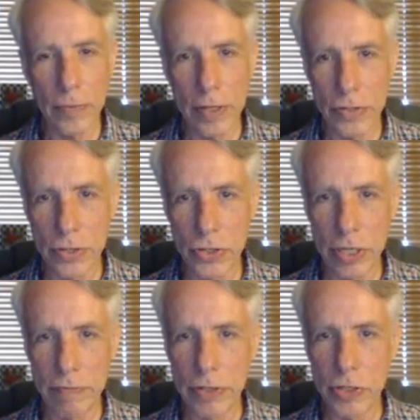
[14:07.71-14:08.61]
he's
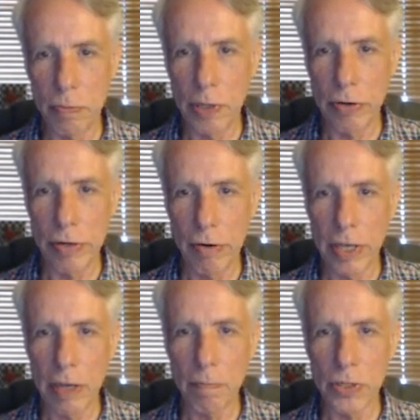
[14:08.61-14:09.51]
achieved a superior
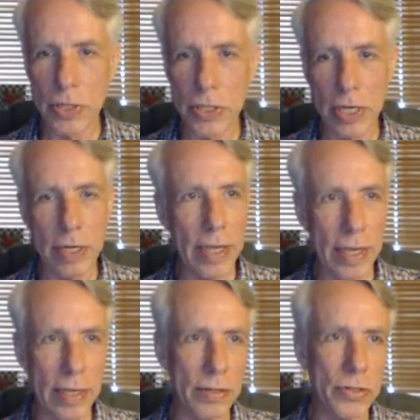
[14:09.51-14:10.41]
king position
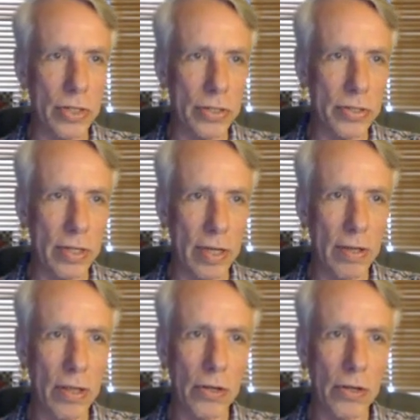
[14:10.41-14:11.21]
and is just uh,